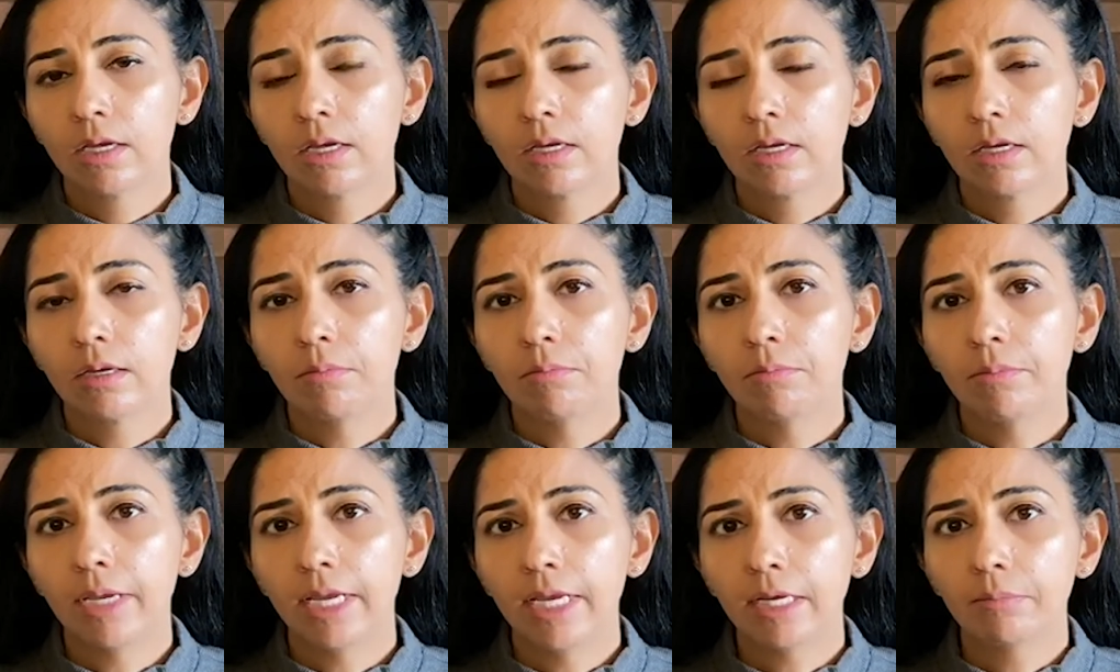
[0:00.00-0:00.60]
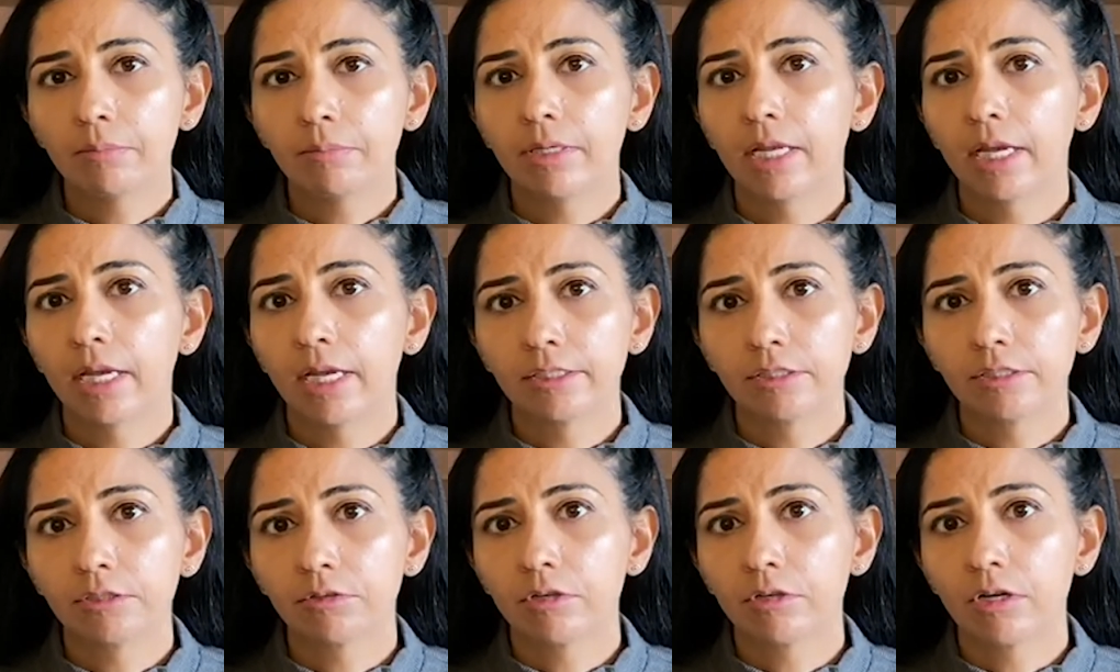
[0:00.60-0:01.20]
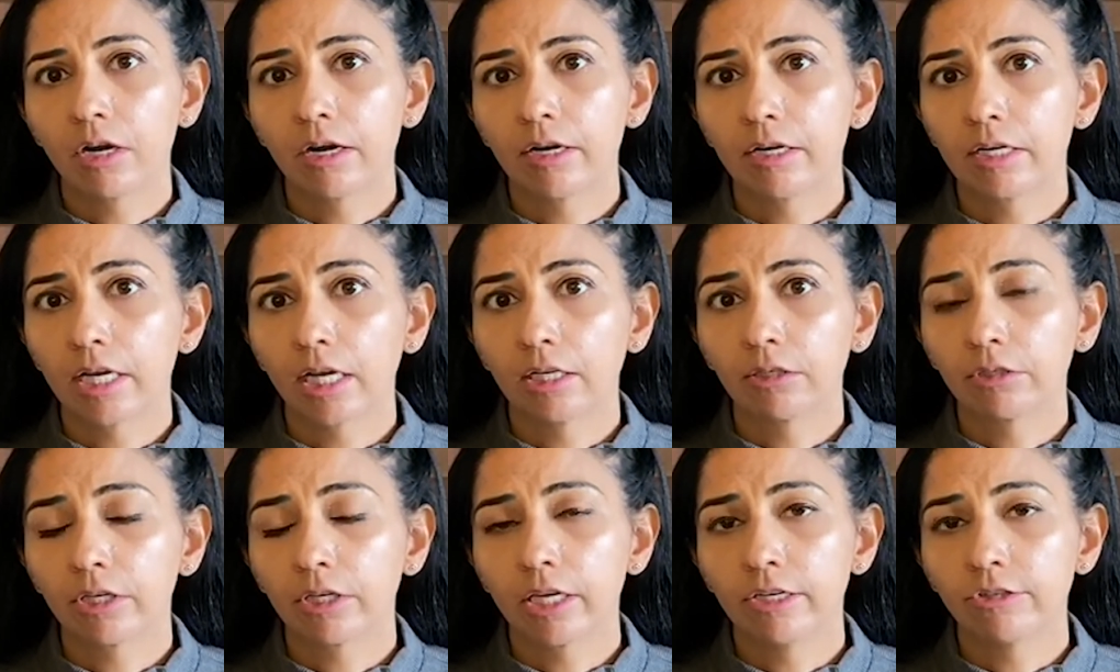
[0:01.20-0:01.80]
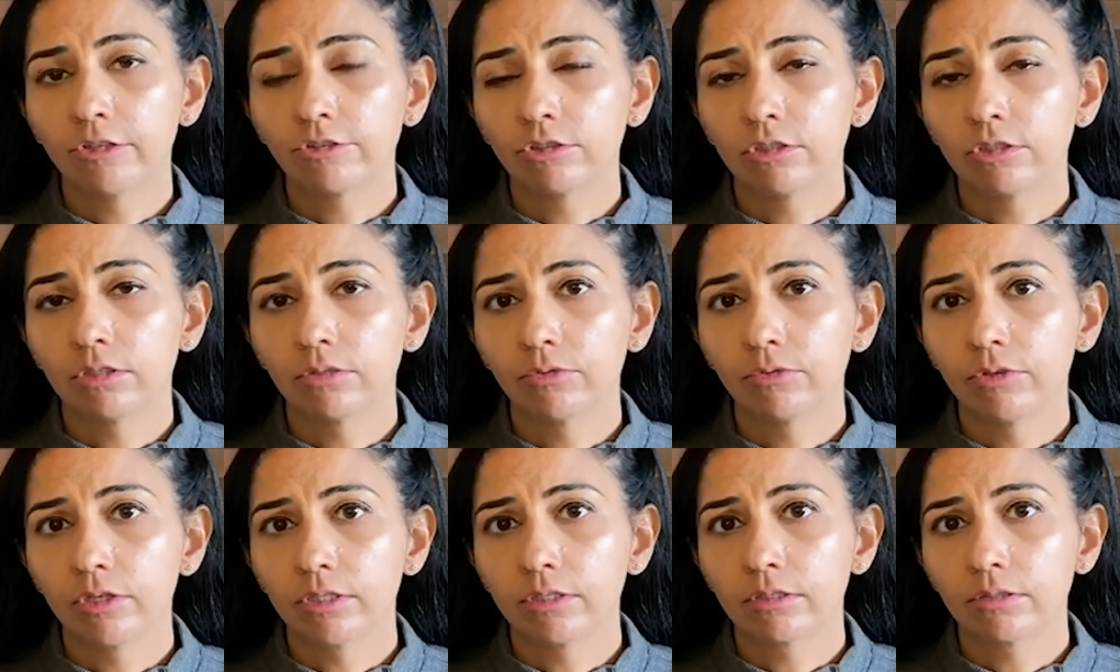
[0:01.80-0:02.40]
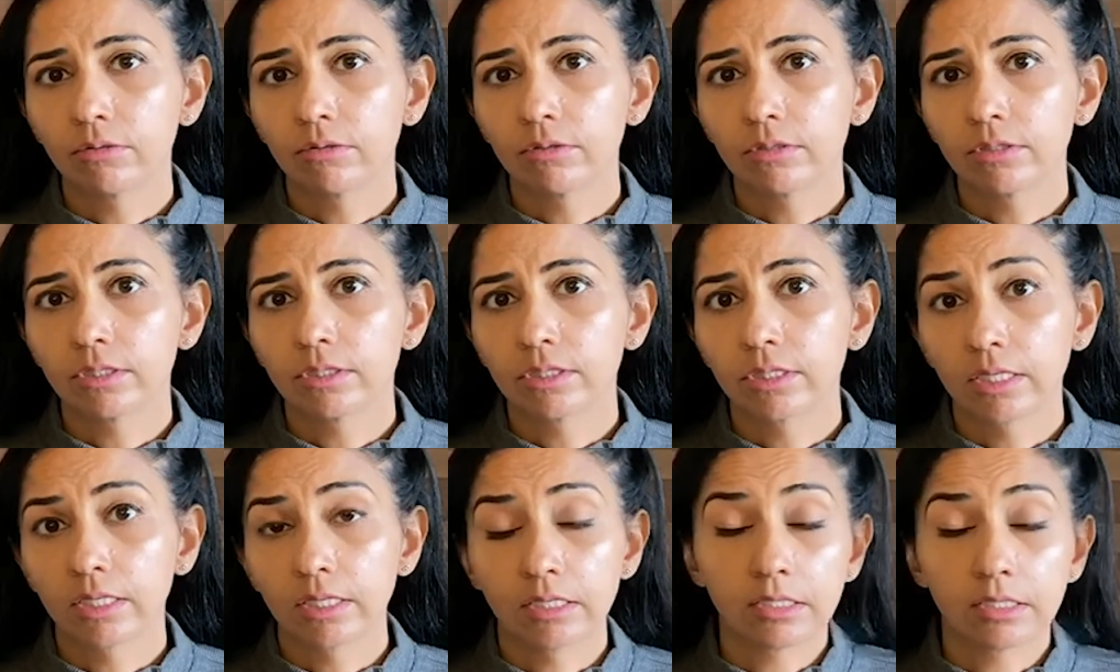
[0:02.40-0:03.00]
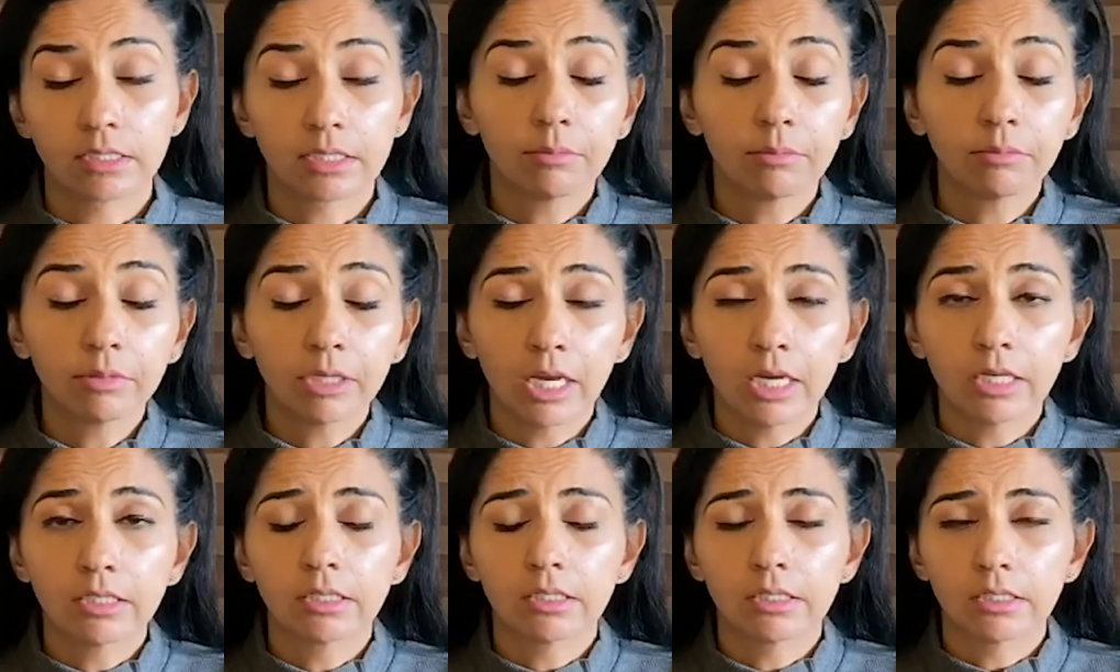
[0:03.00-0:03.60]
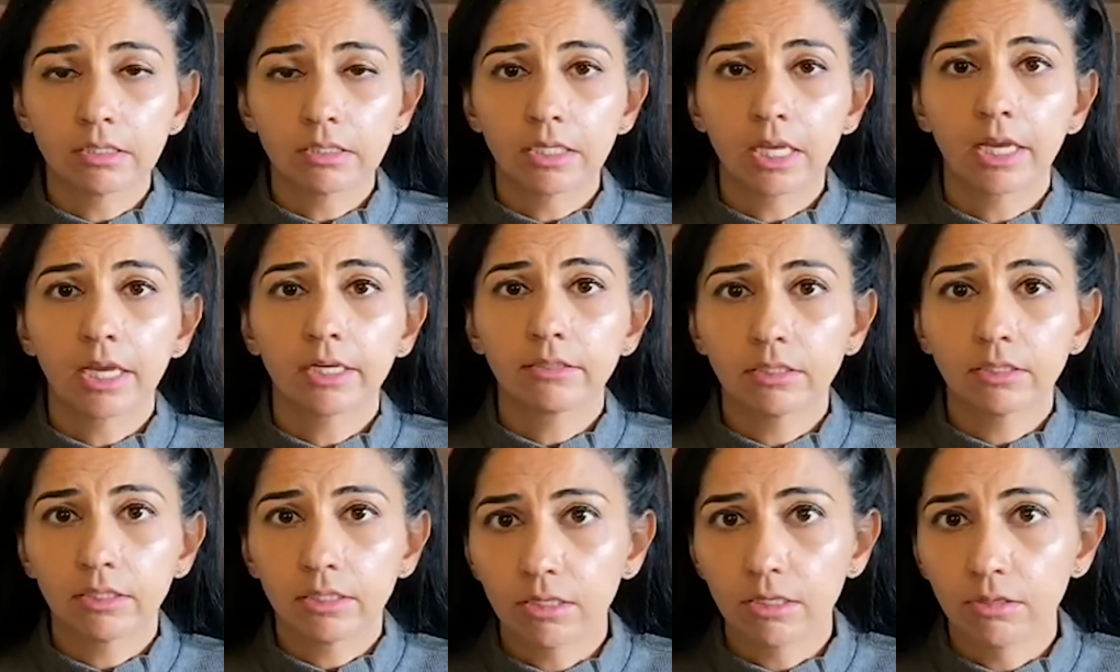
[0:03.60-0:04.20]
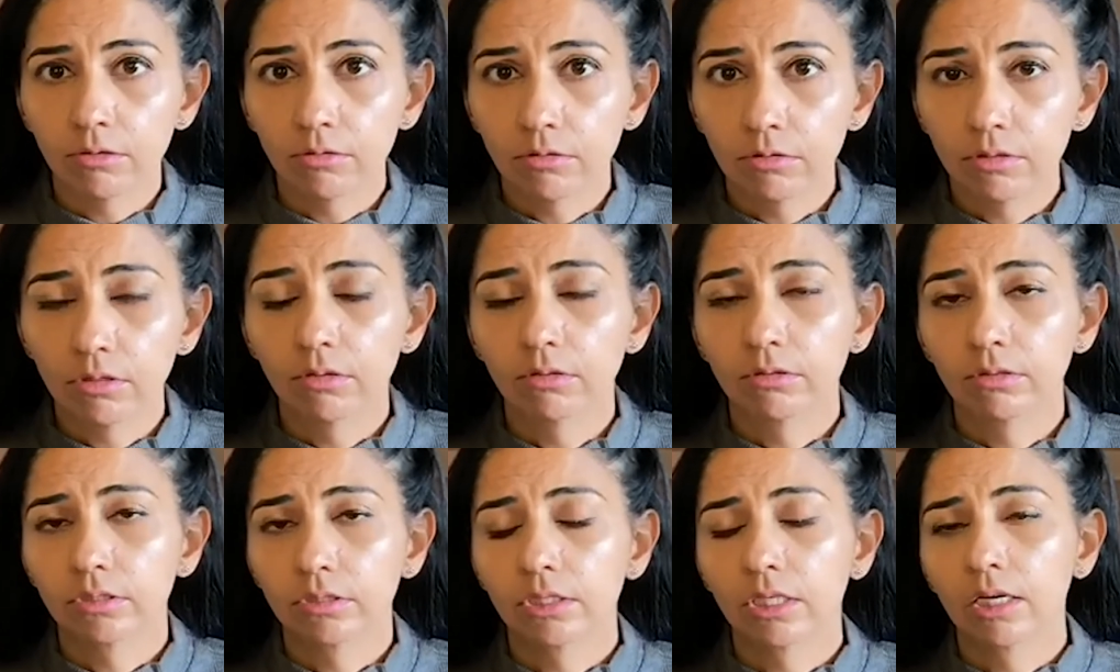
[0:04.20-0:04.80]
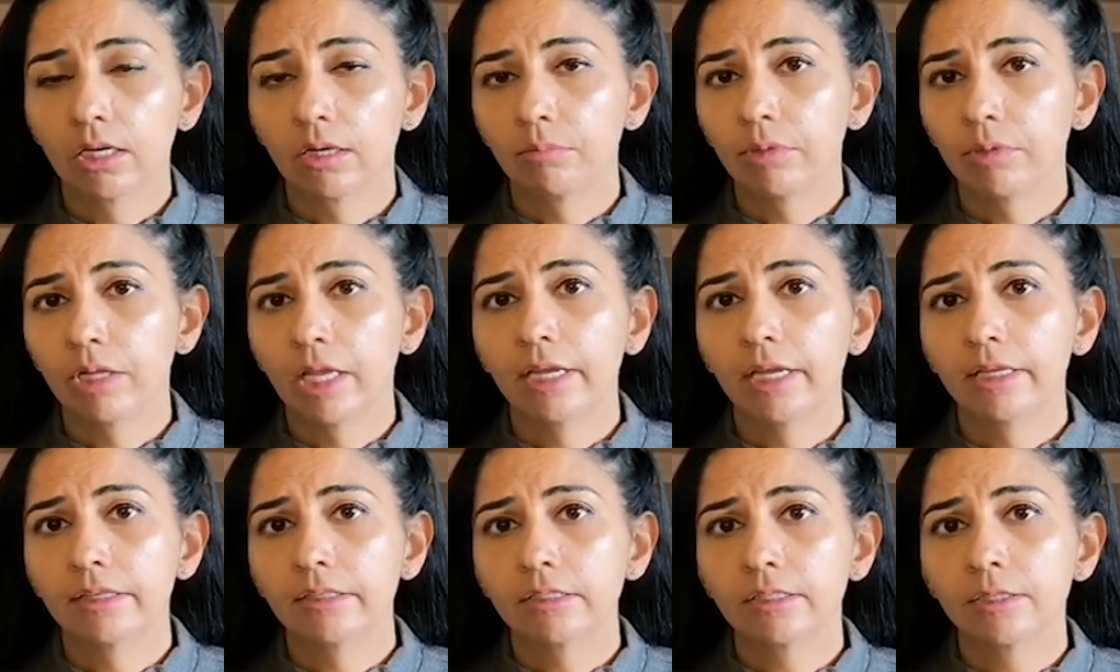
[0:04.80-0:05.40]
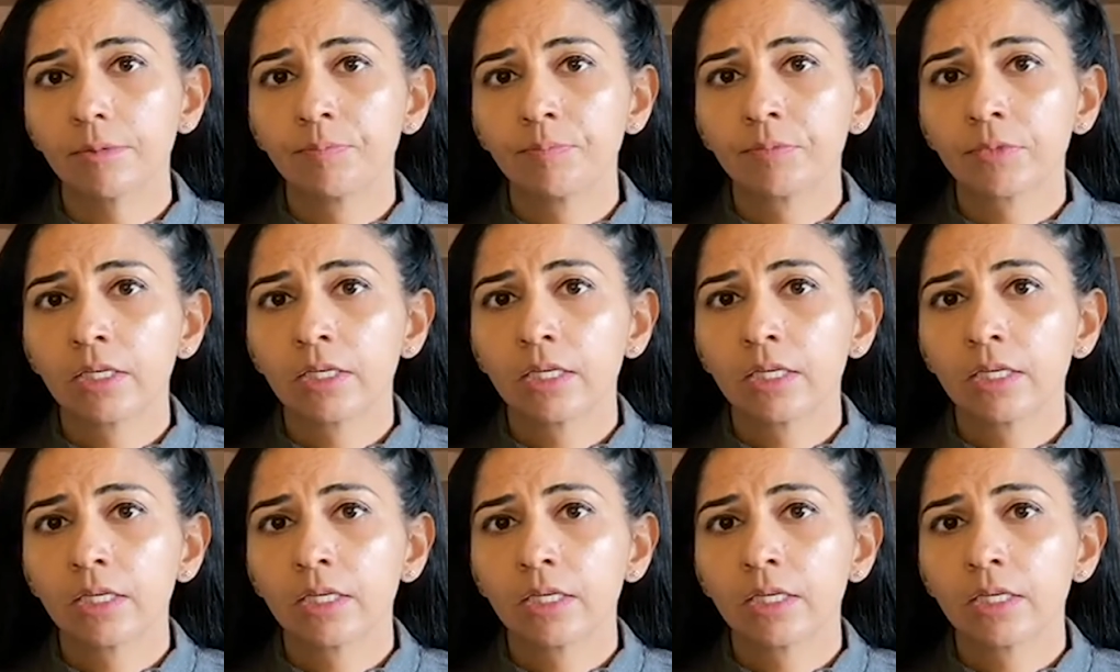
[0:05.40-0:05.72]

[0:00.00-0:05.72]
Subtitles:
make plans regarding allocation of resources, and in some cases execute those plans.